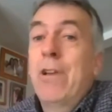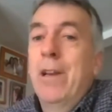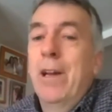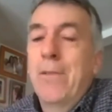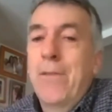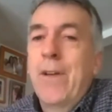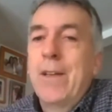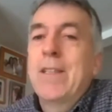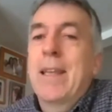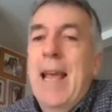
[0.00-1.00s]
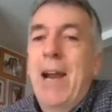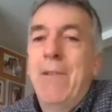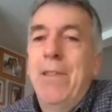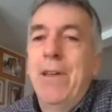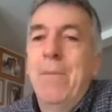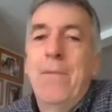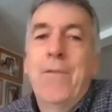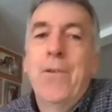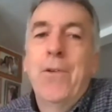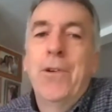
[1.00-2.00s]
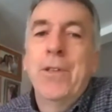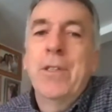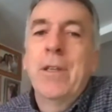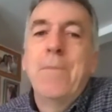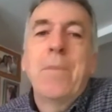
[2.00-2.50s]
enough to carry them for us.